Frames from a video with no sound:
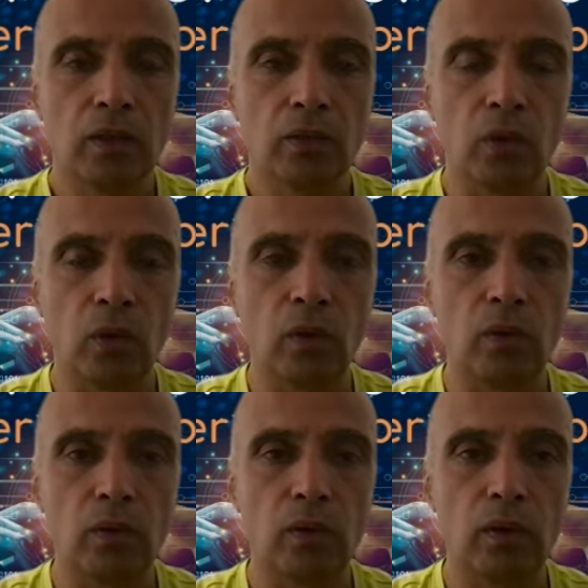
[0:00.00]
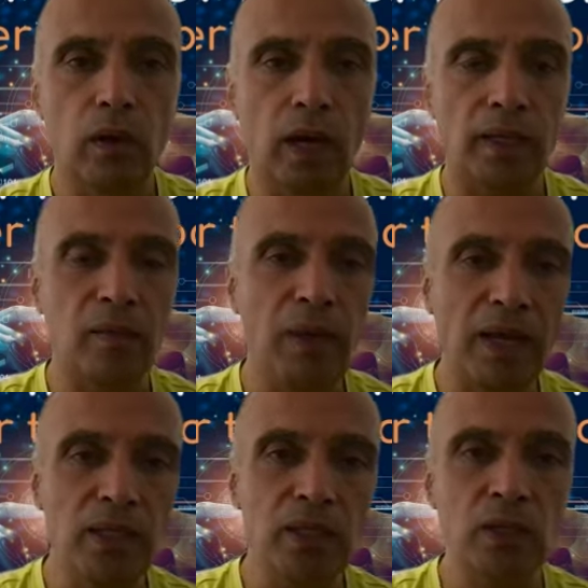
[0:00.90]
So are they
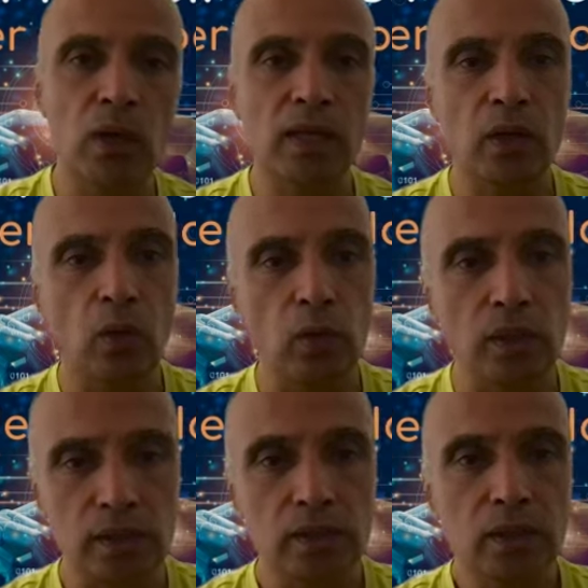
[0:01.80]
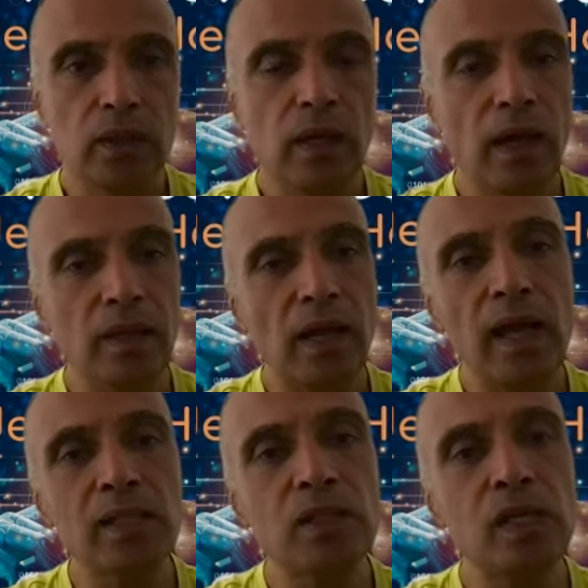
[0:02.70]
managers or are they owners? And
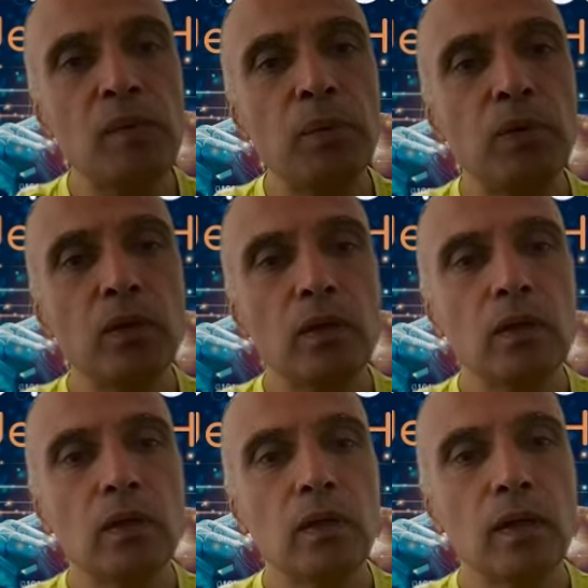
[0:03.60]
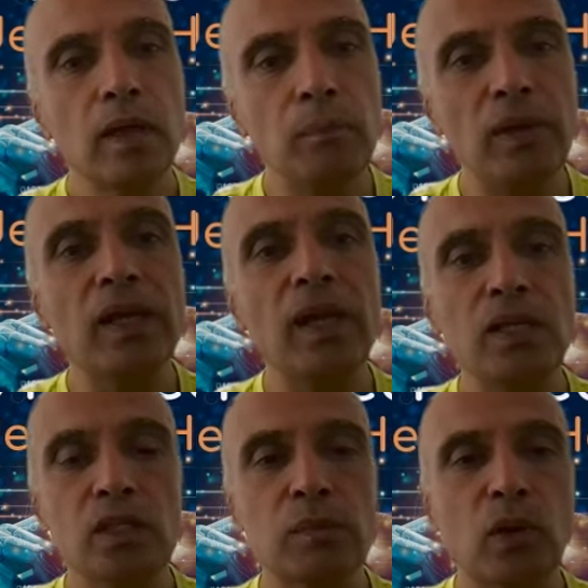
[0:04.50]
that has deep
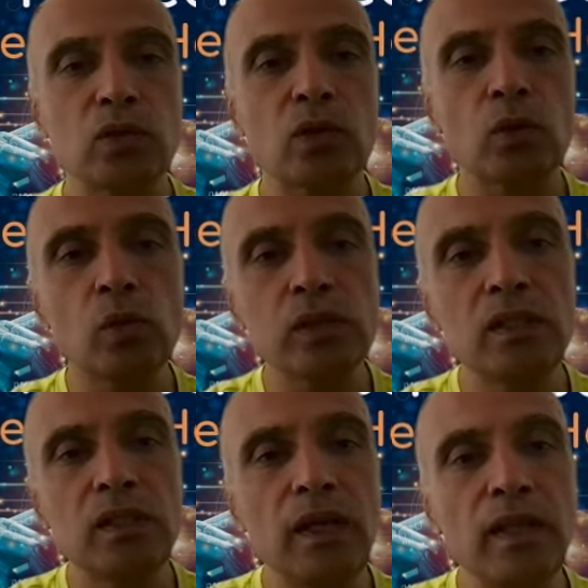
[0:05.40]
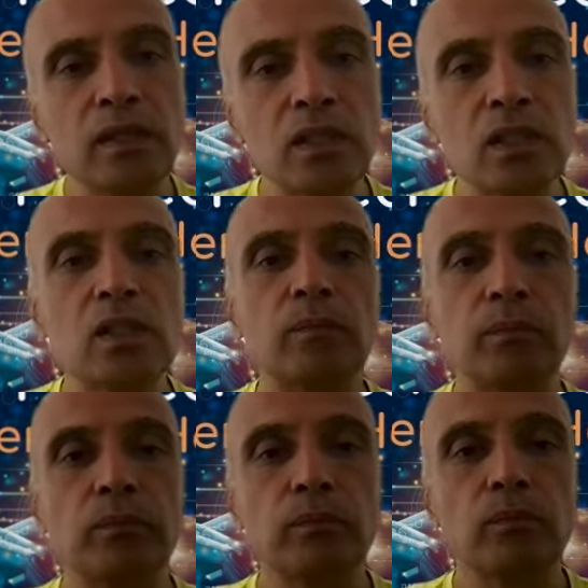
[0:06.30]
implications, because the rules in the Indian
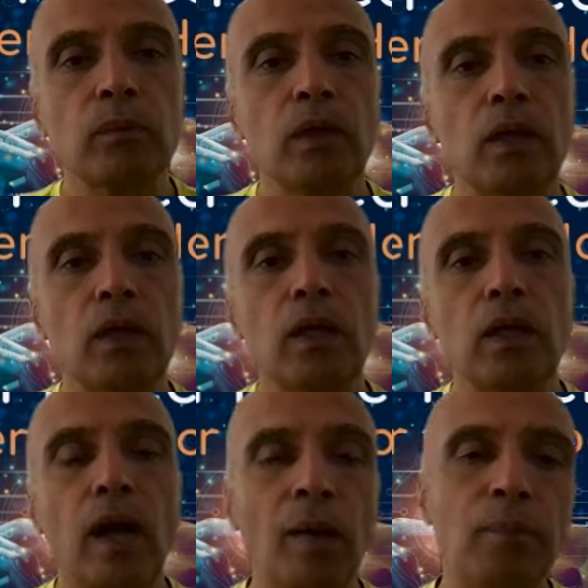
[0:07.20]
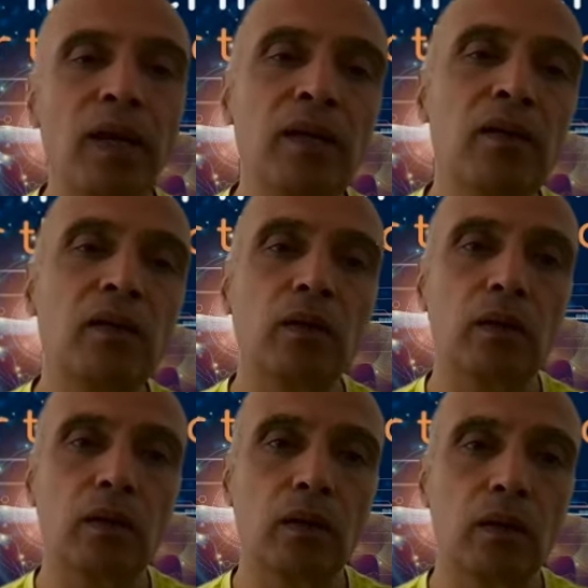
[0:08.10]
system are built
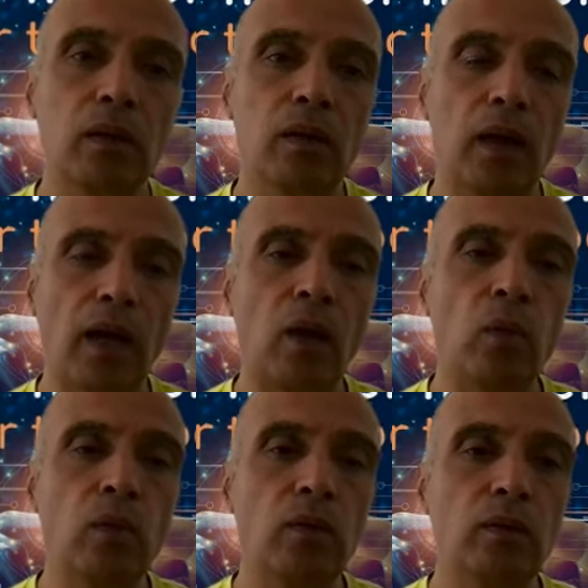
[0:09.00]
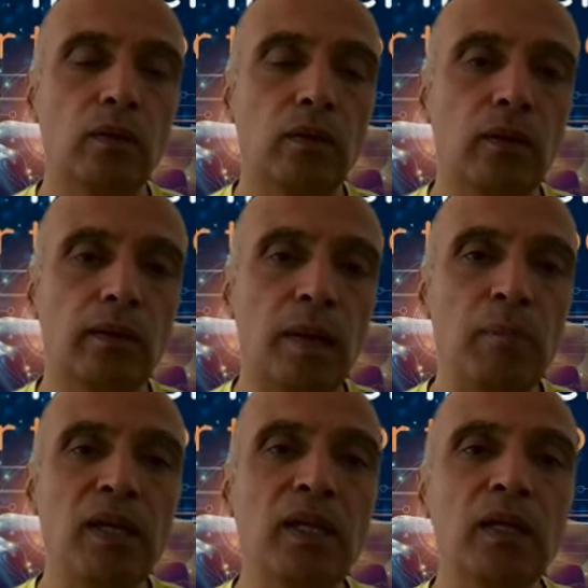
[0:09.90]
around
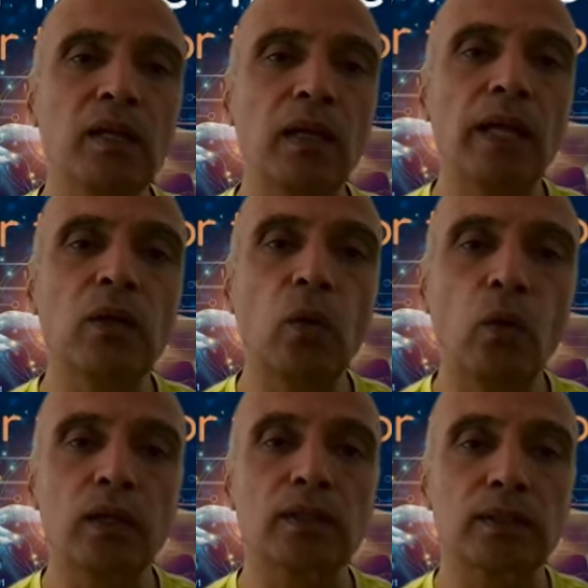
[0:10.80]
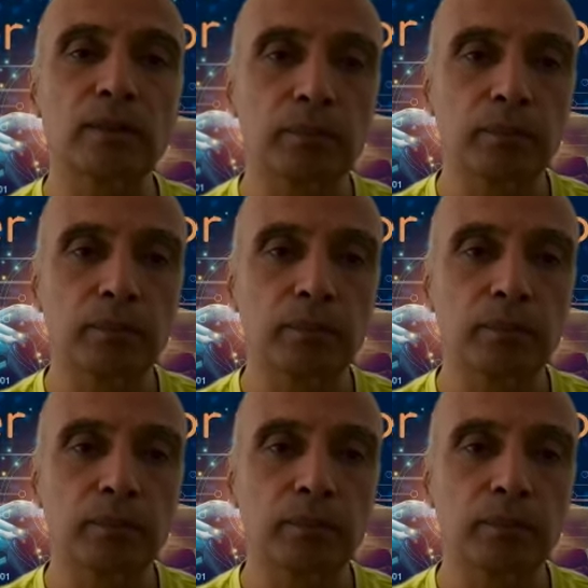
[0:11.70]
them being like owners.